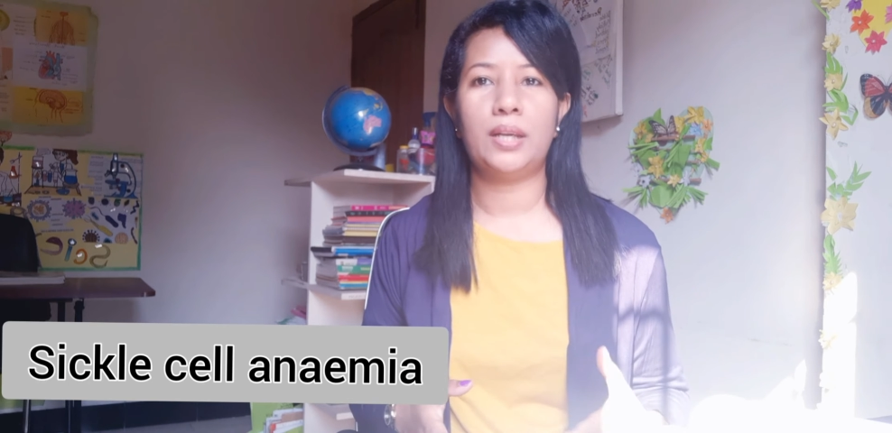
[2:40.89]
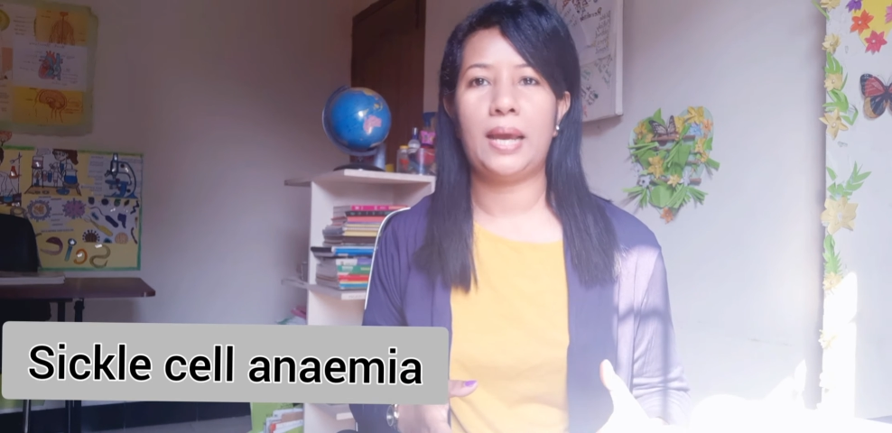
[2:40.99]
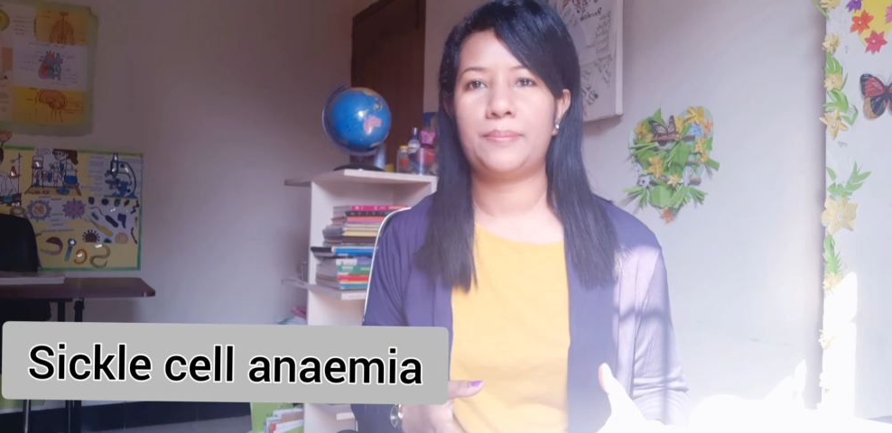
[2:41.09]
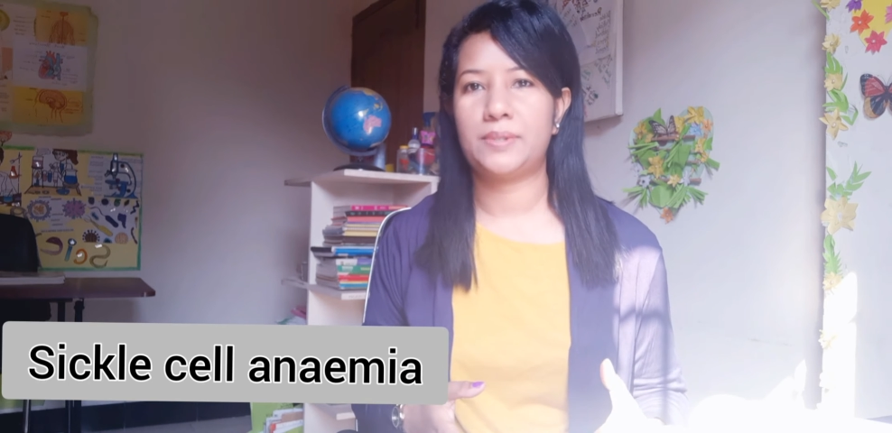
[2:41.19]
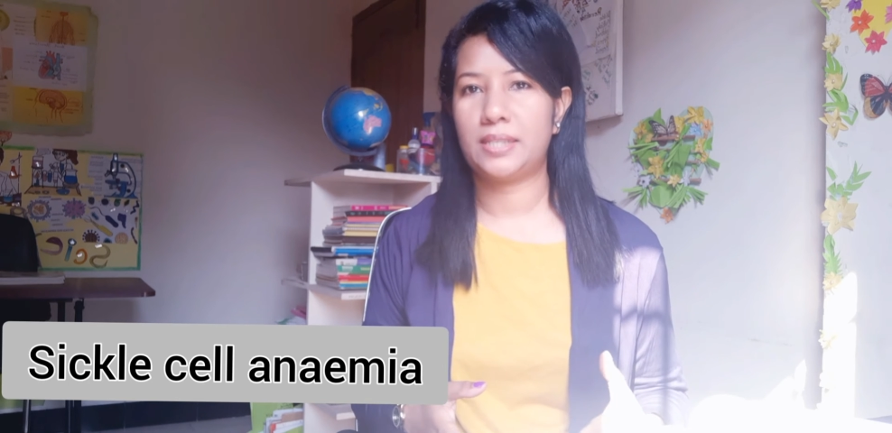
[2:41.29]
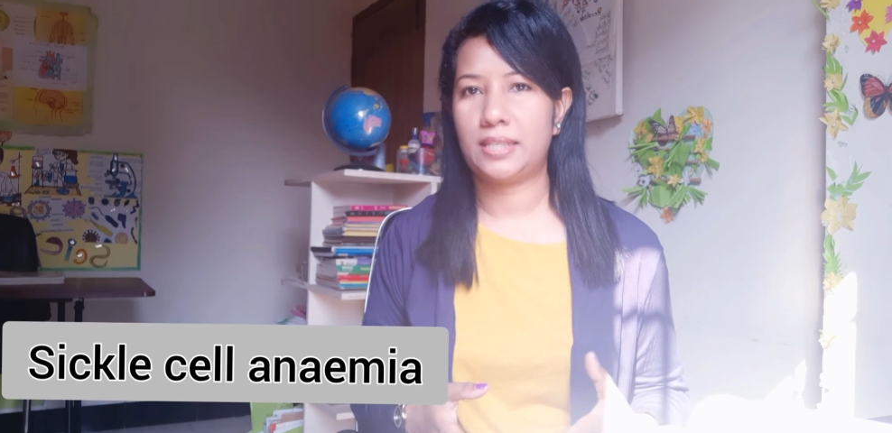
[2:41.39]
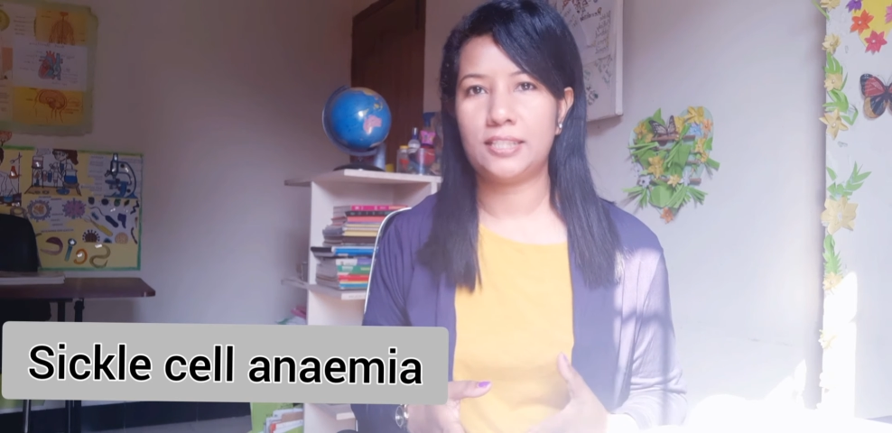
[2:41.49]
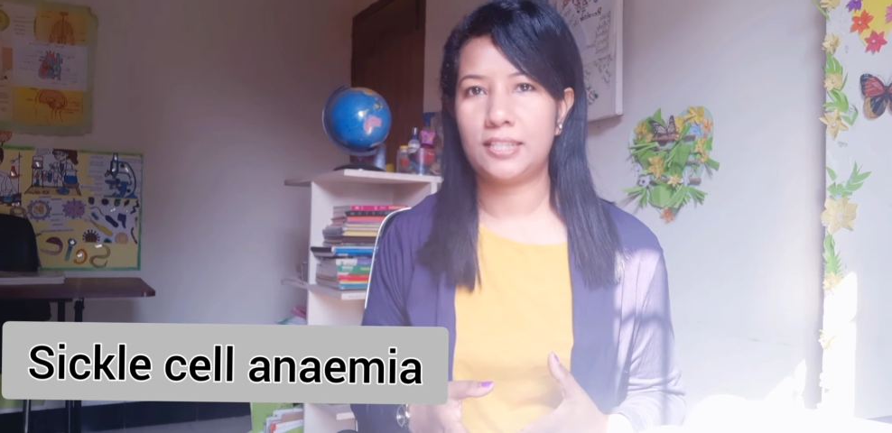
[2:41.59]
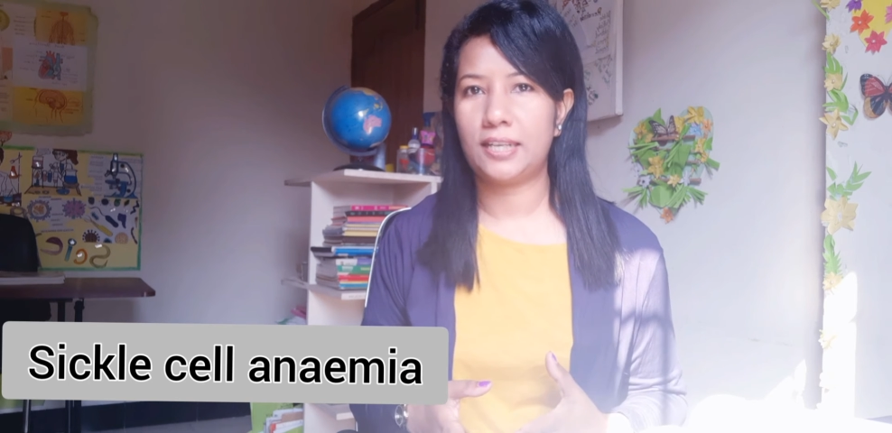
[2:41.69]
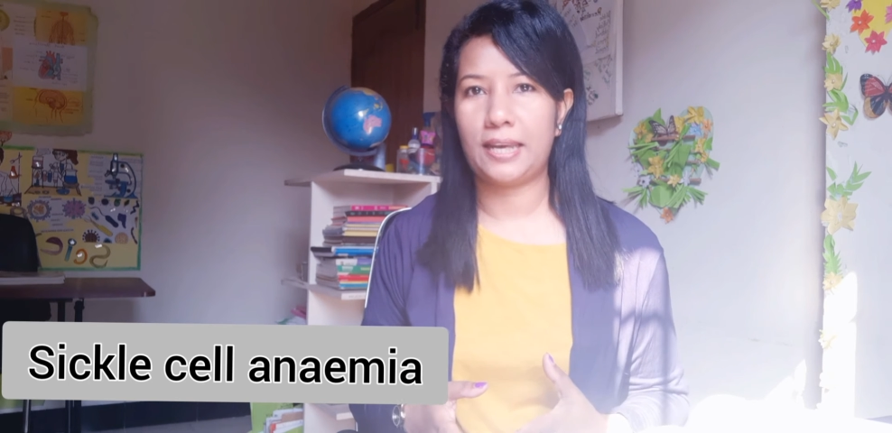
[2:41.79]
have sickle
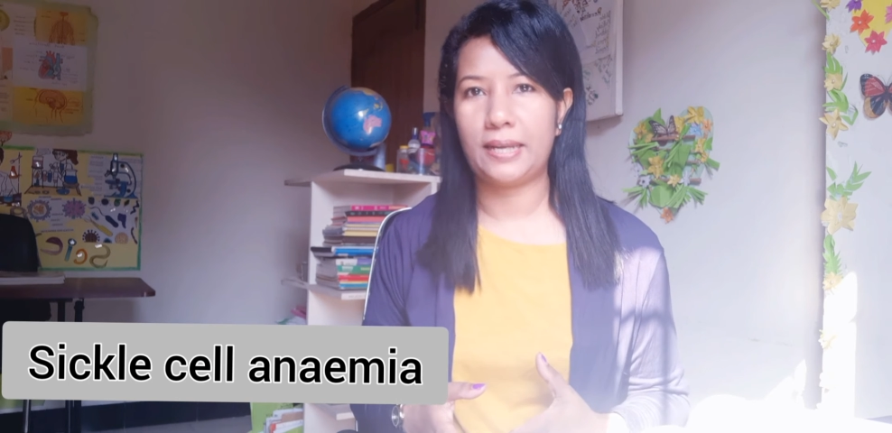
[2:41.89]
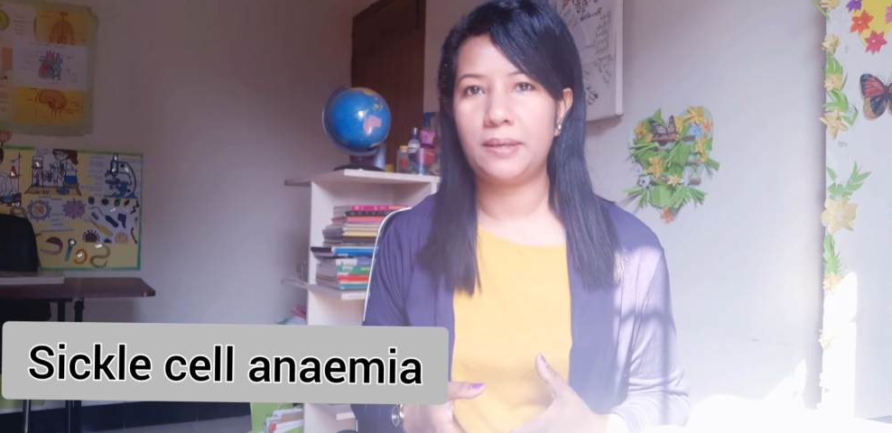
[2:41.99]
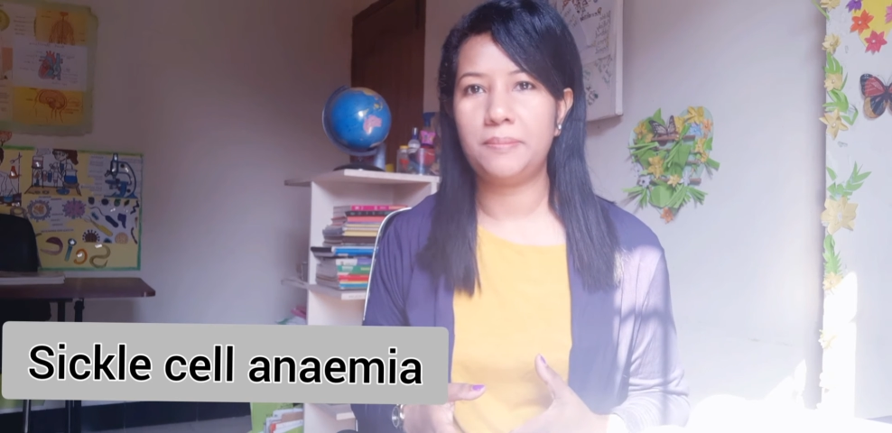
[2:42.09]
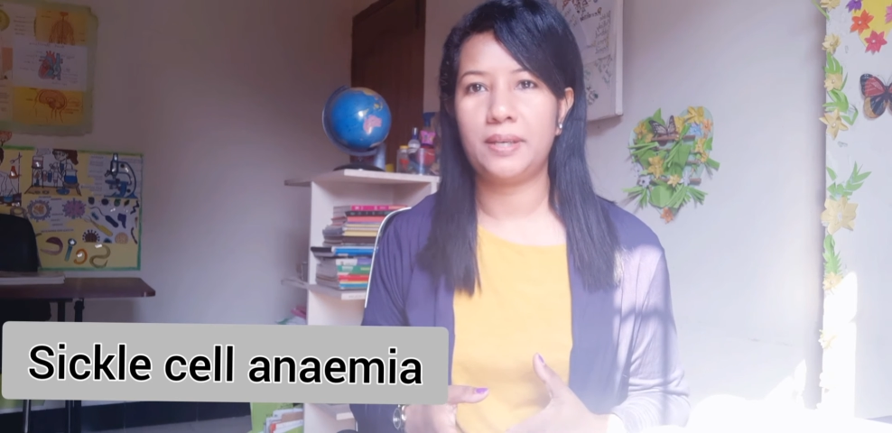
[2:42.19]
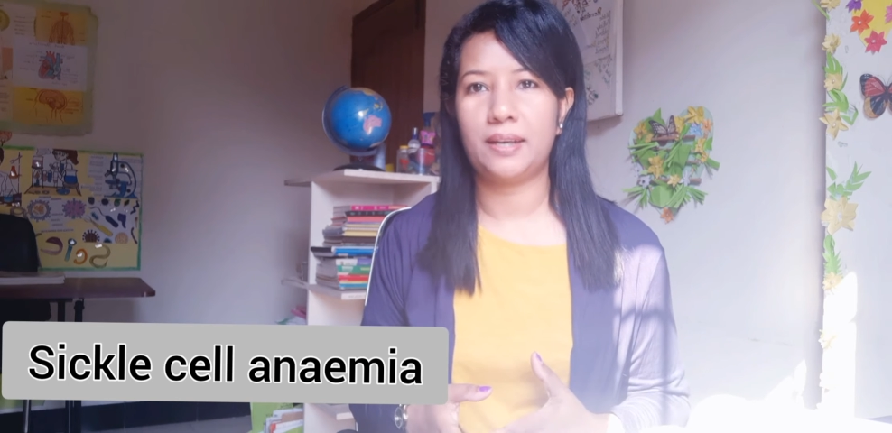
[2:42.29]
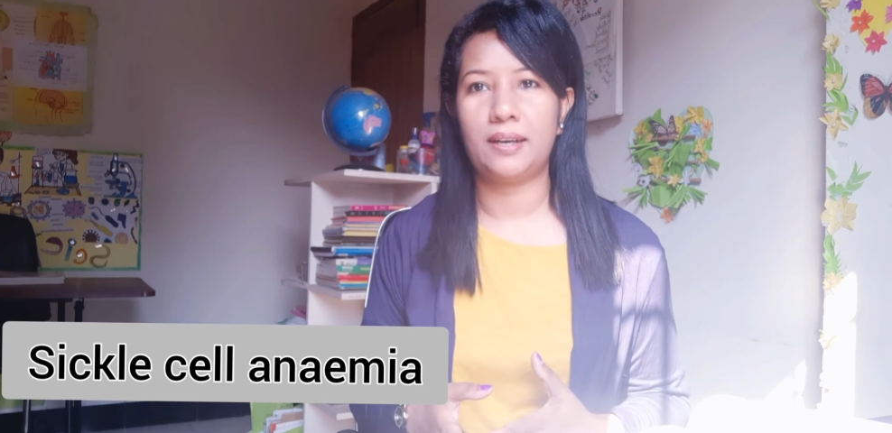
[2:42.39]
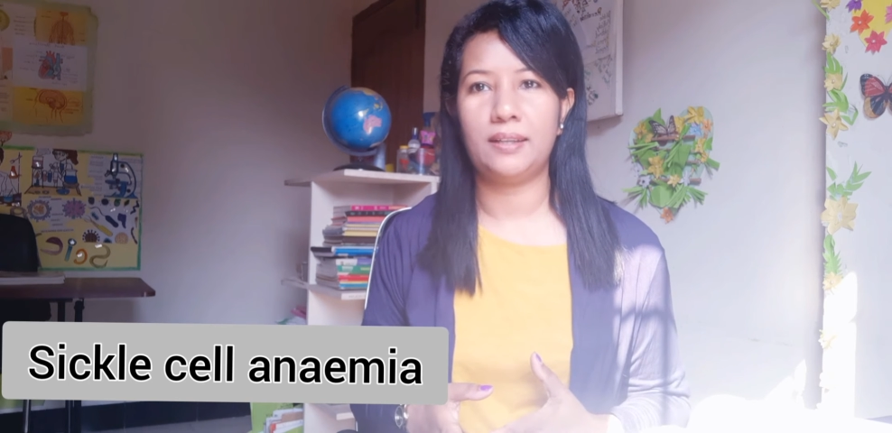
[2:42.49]
cell anemia,